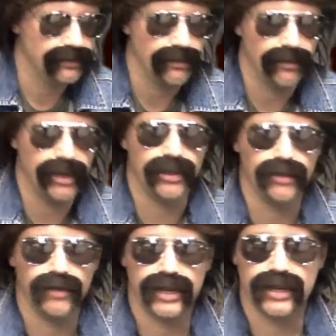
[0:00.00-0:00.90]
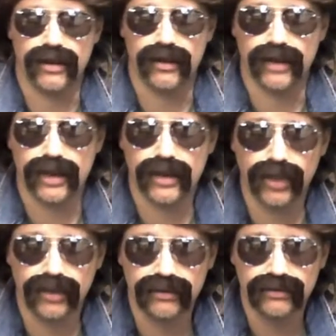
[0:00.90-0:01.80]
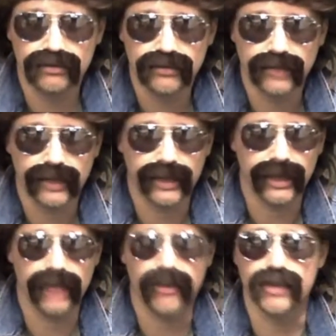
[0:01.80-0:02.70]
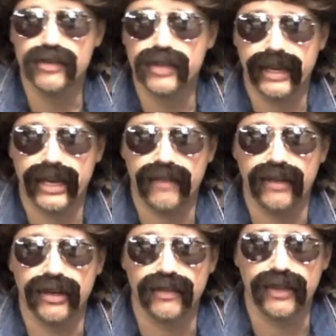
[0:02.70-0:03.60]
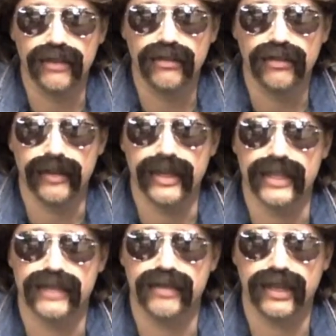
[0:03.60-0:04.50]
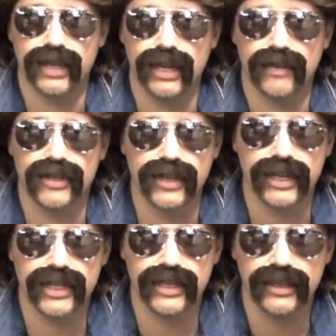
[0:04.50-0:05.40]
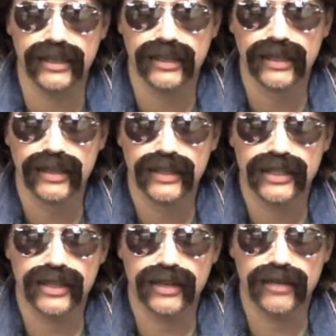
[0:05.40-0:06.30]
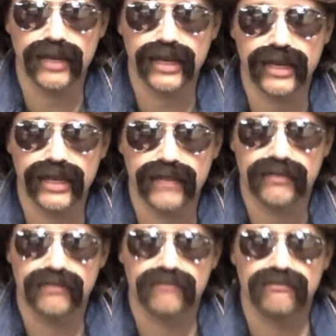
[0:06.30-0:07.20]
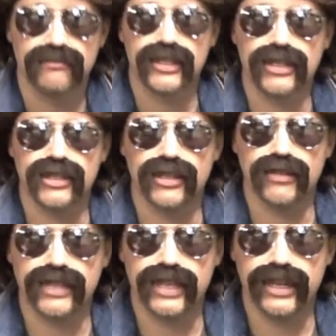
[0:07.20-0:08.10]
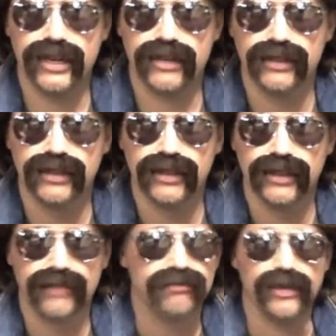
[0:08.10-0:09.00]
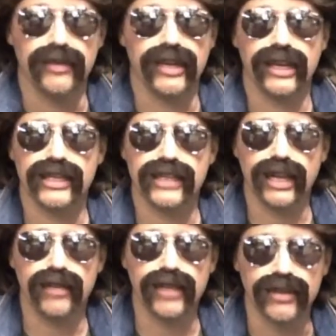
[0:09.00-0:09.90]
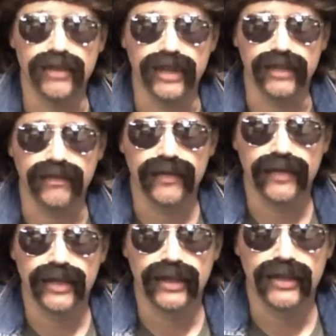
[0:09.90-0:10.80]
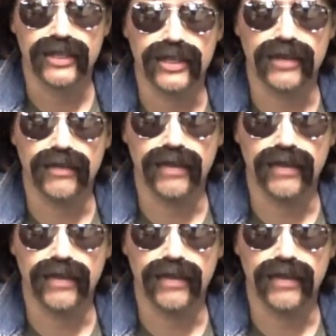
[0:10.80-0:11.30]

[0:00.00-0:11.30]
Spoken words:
Maybe we call an audible. We usually have an interview. I mean, it's been kind of a tradition. So, since no one's here, I mean, I guess I'll be doing it. So,